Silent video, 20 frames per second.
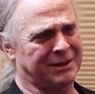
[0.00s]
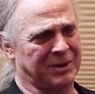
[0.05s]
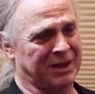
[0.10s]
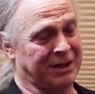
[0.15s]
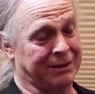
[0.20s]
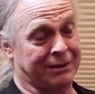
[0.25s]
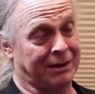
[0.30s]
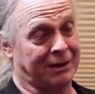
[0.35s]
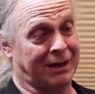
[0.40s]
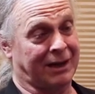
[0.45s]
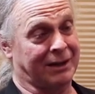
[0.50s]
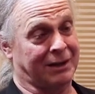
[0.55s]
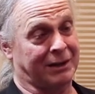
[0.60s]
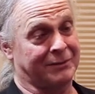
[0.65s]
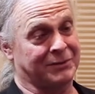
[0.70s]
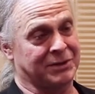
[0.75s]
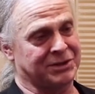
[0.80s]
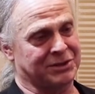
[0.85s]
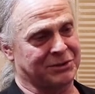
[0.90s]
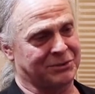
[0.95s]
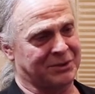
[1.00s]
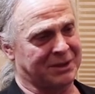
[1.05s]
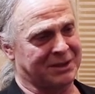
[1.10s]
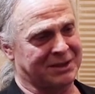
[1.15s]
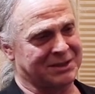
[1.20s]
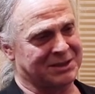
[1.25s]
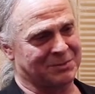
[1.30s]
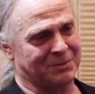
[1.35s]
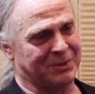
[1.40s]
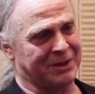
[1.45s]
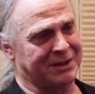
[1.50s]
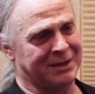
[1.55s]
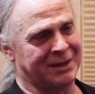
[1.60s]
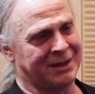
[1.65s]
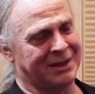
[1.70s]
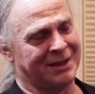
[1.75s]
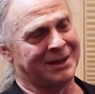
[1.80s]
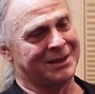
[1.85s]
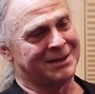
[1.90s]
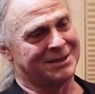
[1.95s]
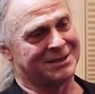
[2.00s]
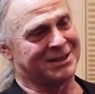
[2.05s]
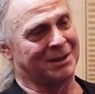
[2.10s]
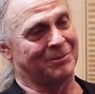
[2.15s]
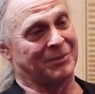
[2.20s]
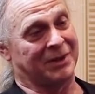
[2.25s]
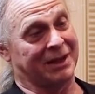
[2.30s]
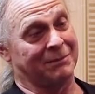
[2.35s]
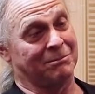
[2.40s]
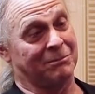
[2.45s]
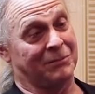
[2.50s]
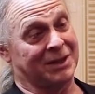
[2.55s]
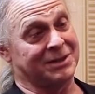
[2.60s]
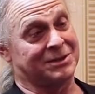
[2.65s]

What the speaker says: mean, I love the surrealists, but something